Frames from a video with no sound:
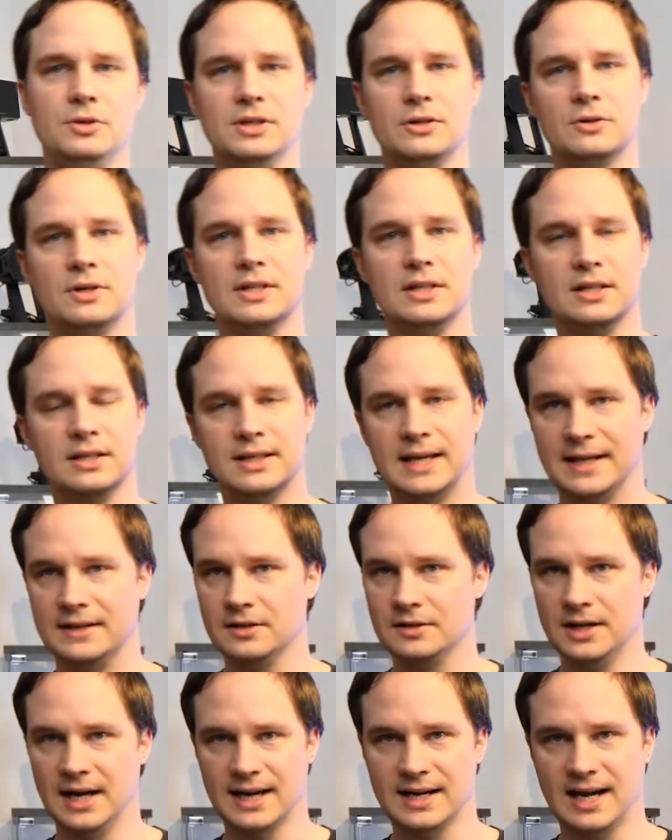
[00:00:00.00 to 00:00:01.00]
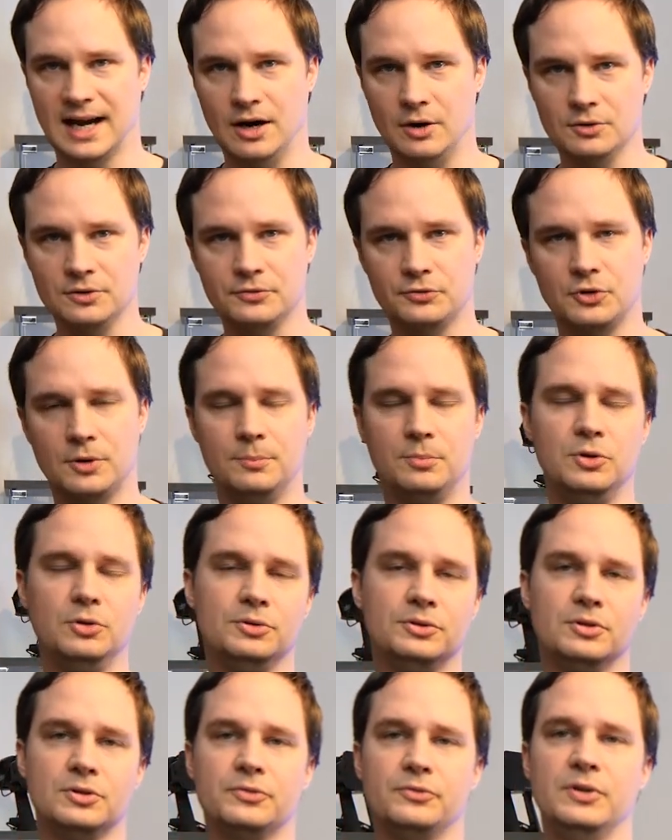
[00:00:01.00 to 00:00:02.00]
You get an account from
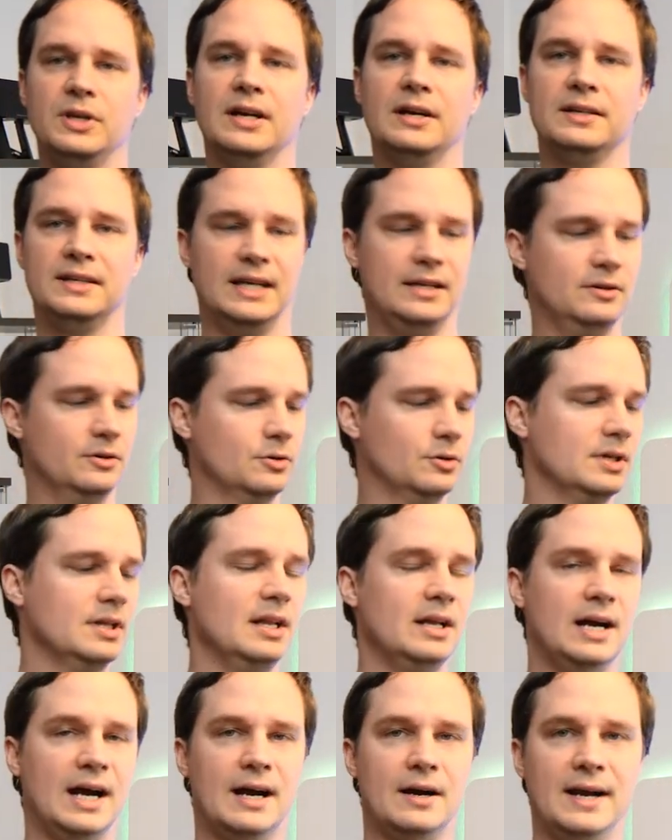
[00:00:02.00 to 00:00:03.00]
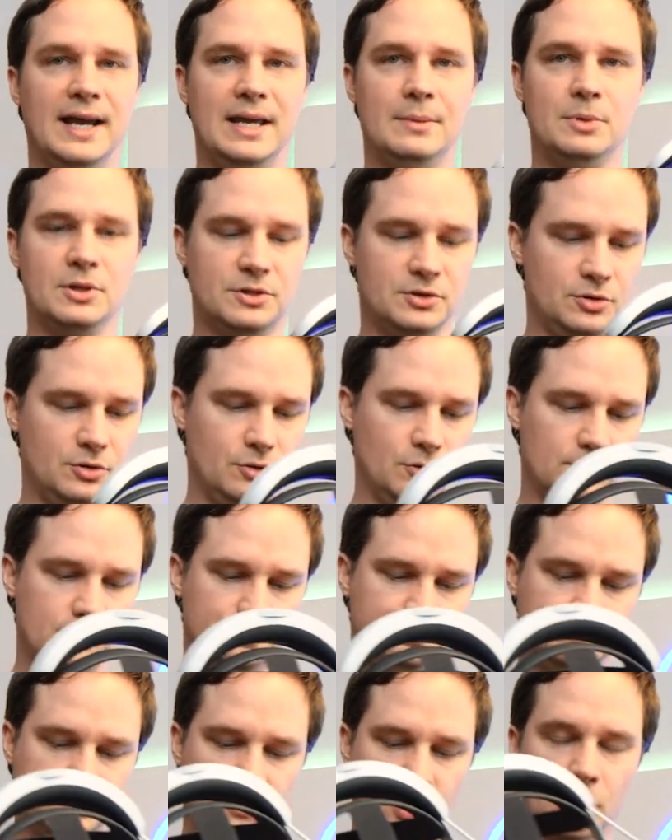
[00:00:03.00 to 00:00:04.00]
PlutoSphere, and then you are able to
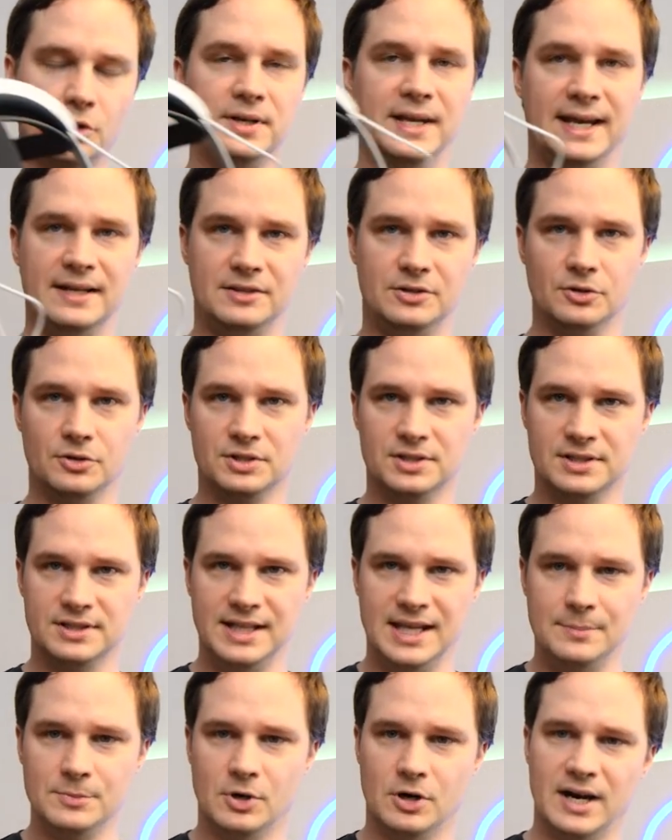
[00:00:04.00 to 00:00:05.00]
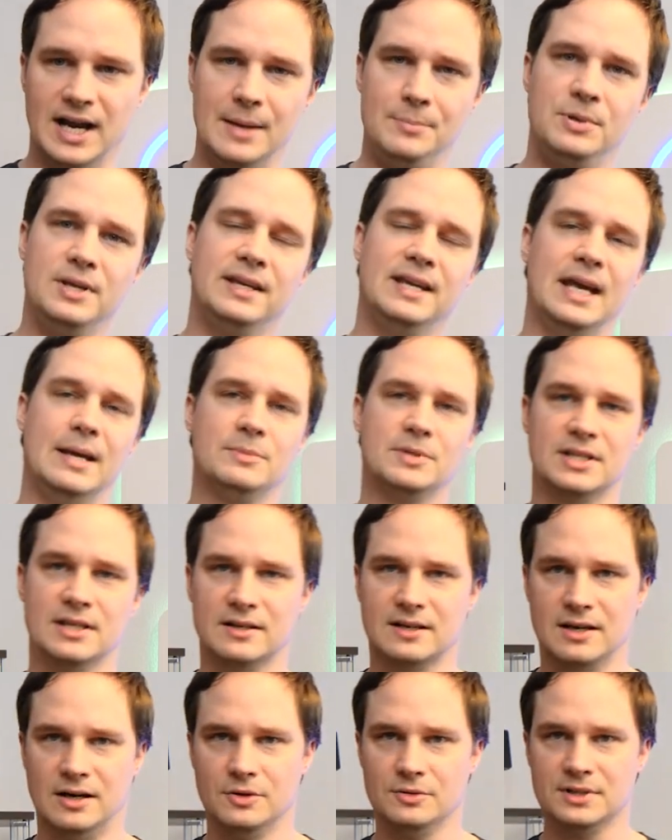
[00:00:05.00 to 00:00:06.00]
connect your Steam or Epic Games
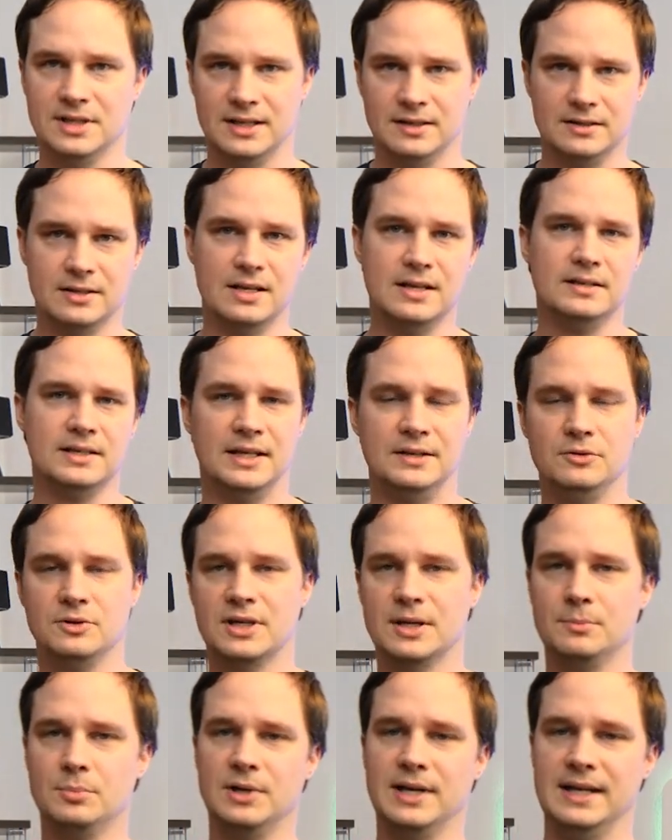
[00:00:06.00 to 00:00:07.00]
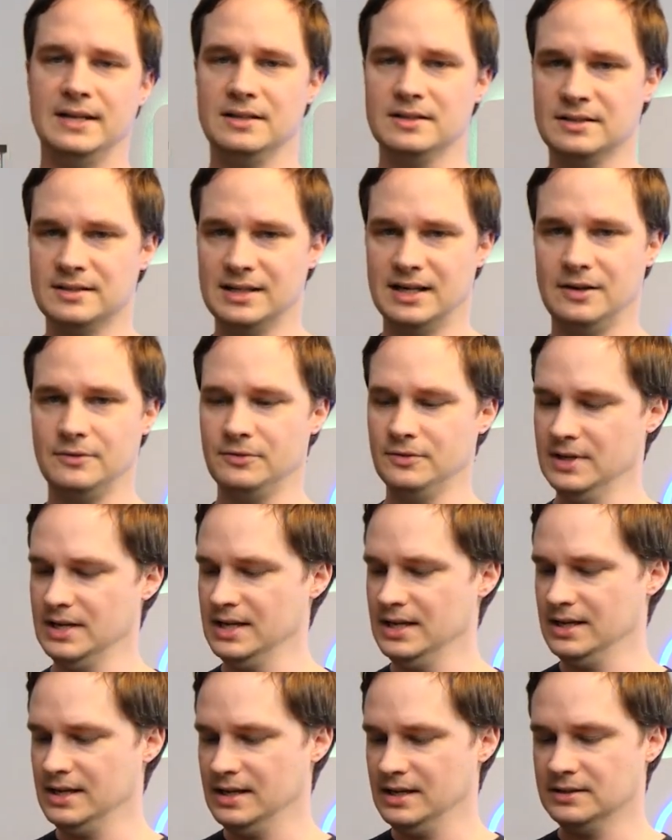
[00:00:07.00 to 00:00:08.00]
account, and then you can play the stuff.
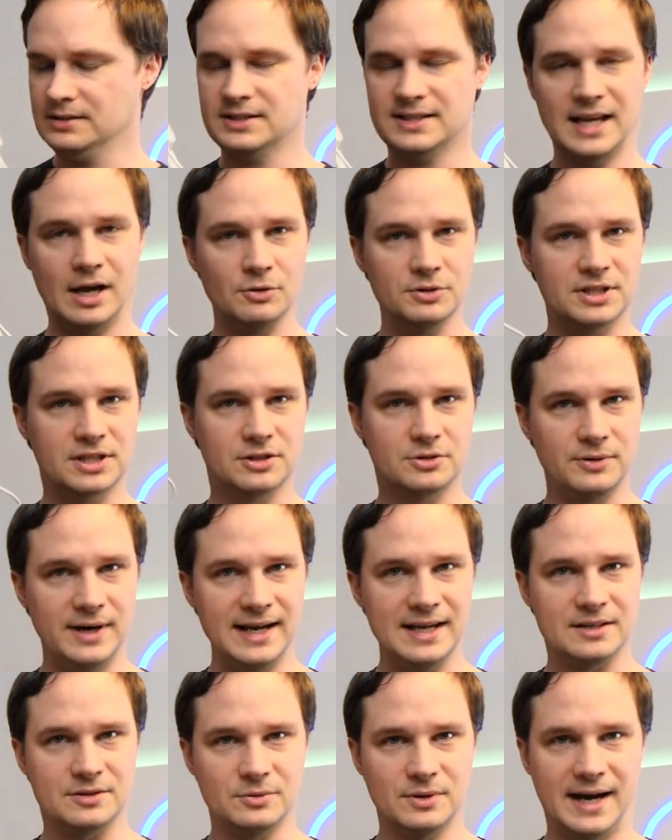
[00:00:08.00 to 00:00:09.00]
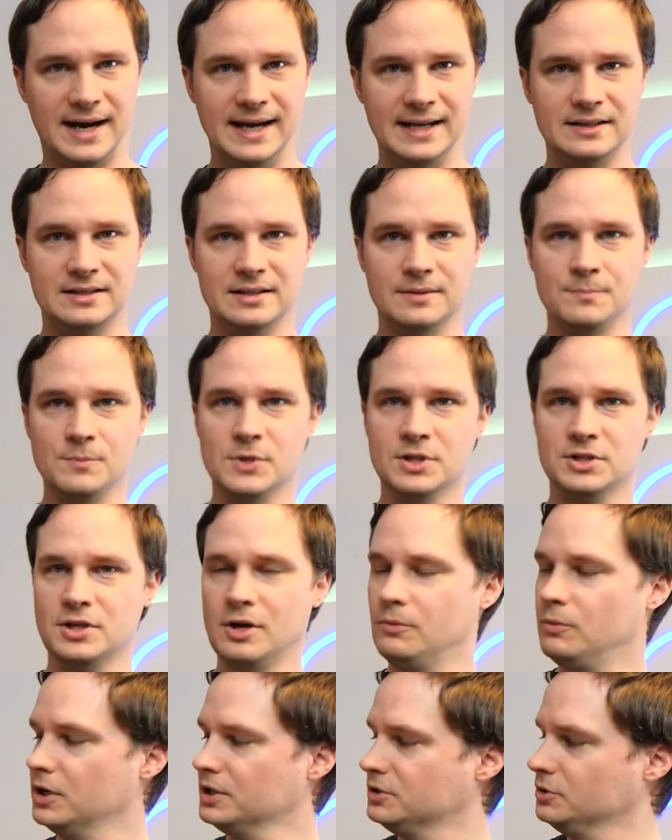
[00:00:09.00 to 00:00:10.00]
Sounds great, right?
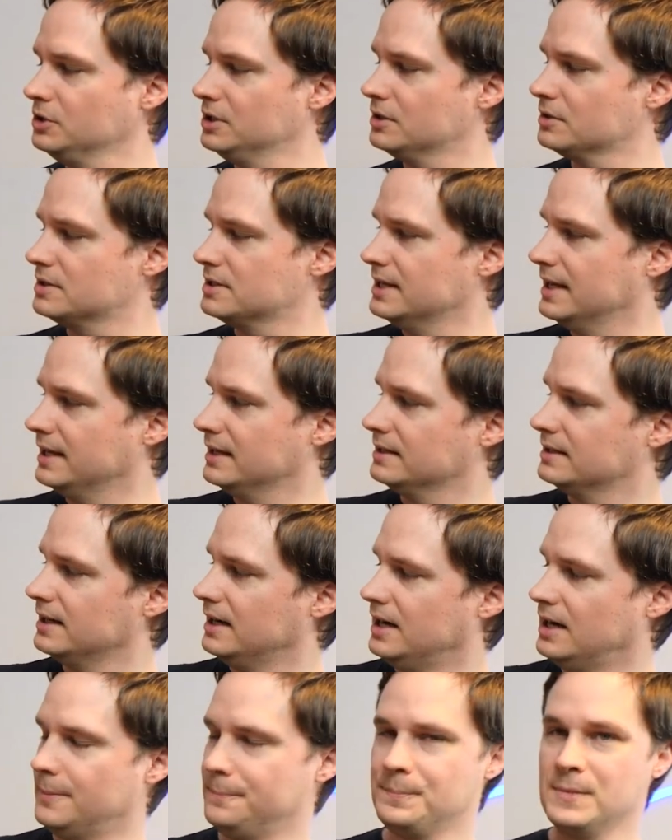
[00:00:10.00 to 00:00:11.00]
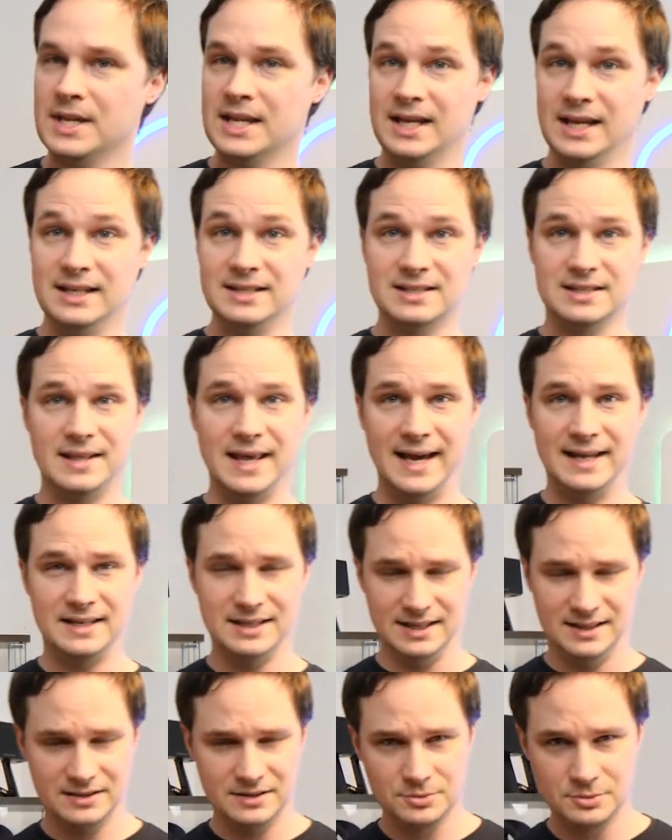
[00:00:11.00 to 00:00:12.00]
So what do you think? Is
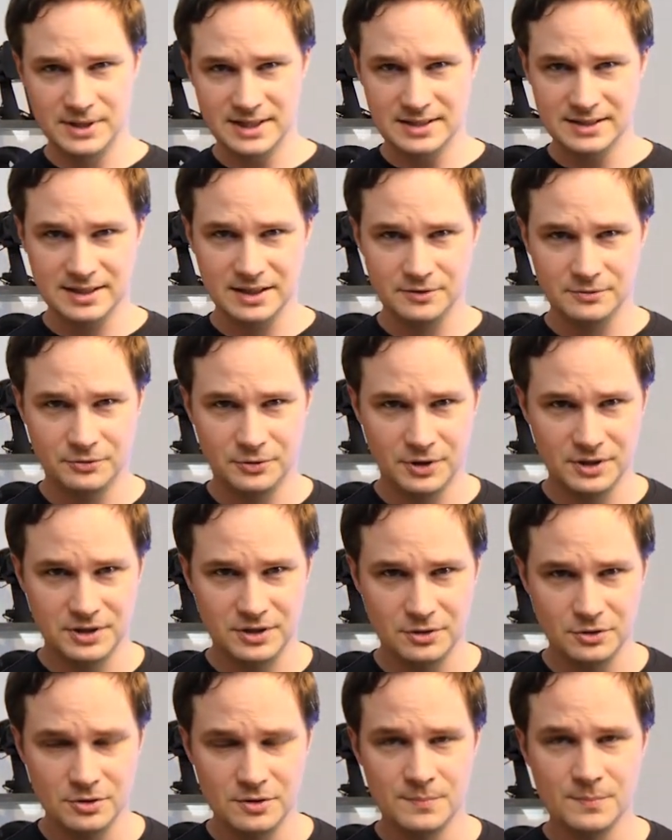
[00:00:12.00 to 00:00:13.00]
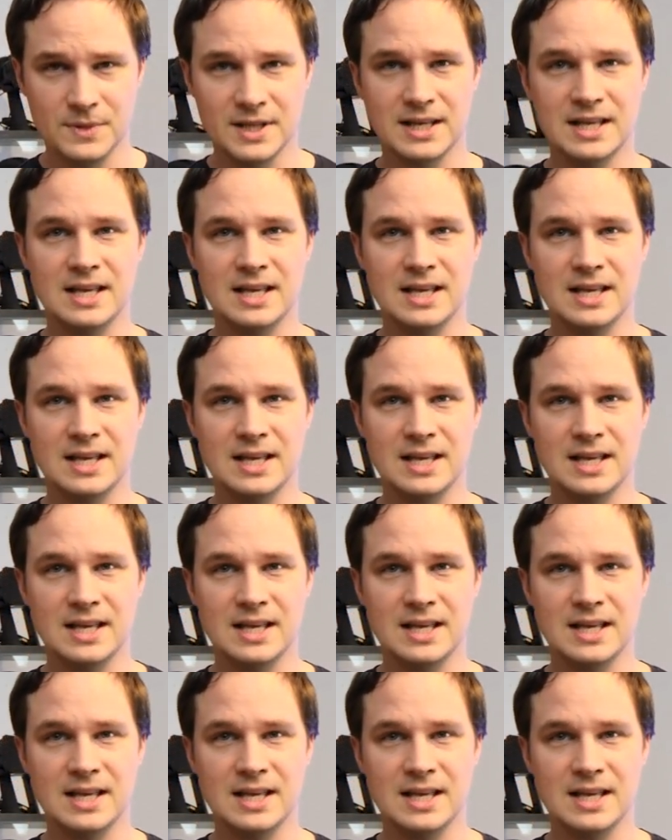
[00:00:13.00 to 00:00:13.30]
that interesting for you?